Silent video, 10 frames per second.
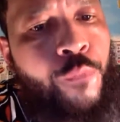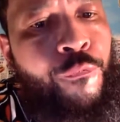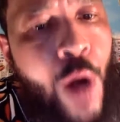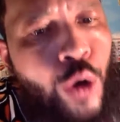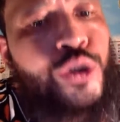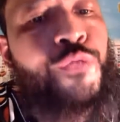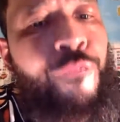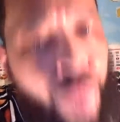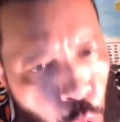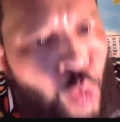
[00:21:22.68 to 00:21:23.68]
first
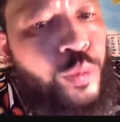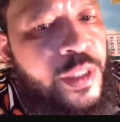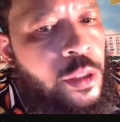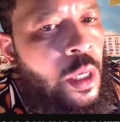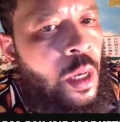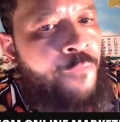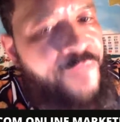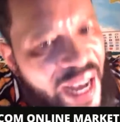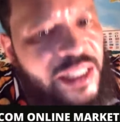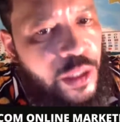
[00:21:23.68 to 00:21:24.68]
fruits
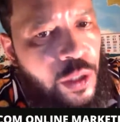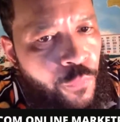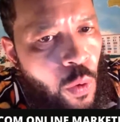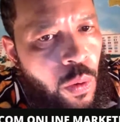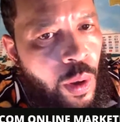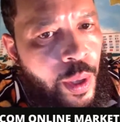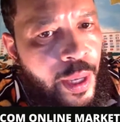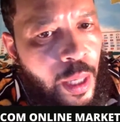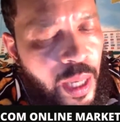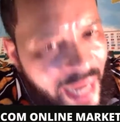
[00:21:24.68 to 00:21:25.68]
festival
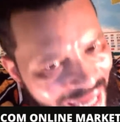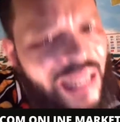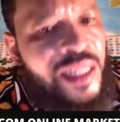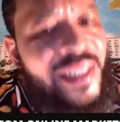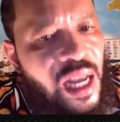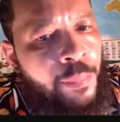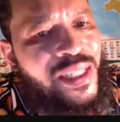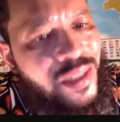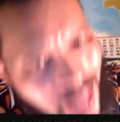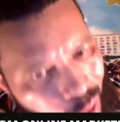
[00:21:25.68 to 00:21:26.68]
in the summer
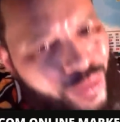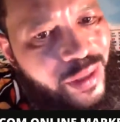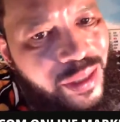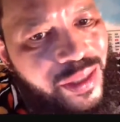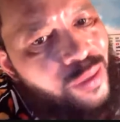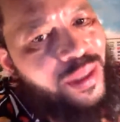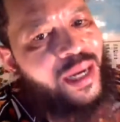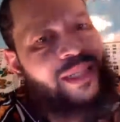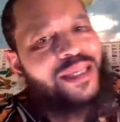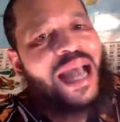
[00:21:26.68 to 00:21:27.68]
solstice. You
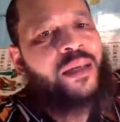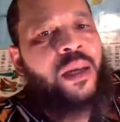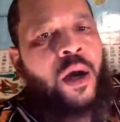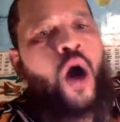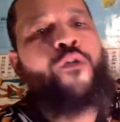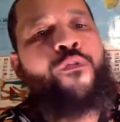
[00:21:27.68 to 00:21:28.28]
niggas got a